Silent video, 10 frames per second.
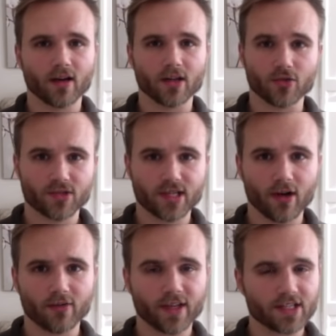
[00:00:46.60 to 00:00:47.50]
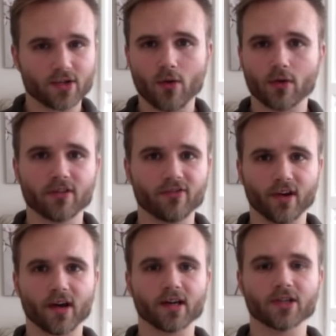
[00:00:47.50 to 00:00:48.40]
yourself, that's totally
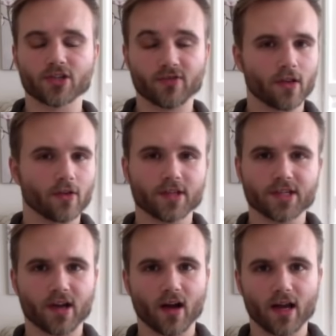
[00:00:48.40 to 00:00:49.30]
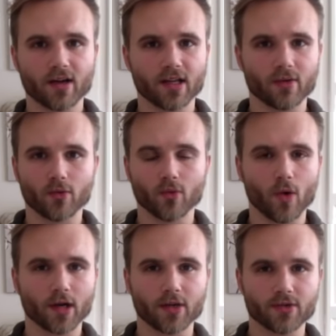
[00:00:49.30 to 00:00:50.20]
fine. Just follow this guide. It will
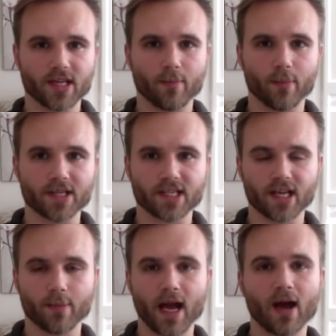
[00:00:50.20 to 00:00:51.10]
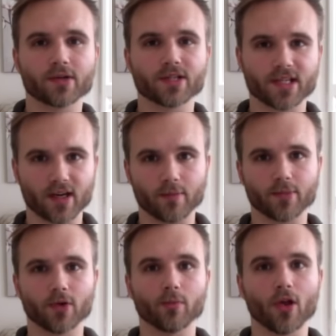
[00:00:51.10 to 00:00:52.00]
walk you step by step how to set up
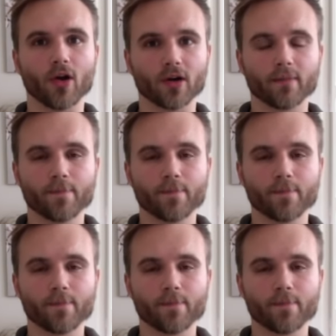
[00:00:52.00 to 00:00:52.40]
your blog.